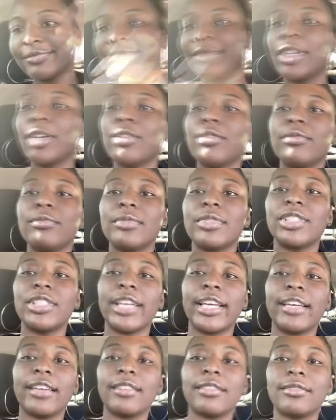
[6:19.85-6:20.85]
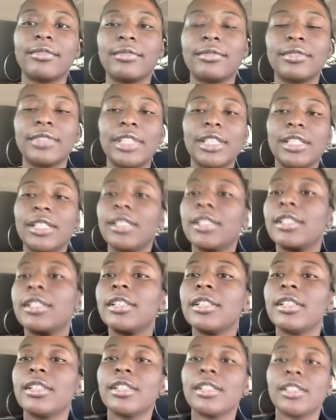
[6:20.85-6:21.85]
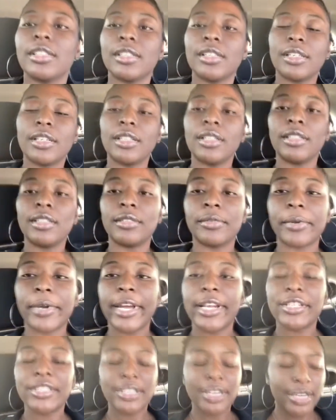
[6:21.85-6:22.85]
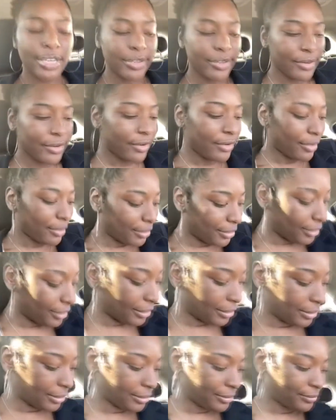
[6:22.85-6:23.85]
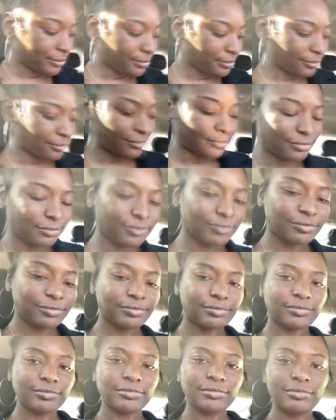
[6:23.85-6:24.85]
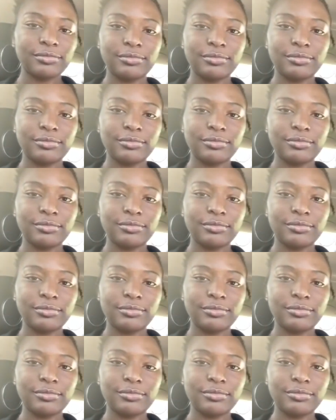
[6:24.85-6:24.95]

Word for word: Oh, check it. A little ratchet out here. I know a that. No, one that.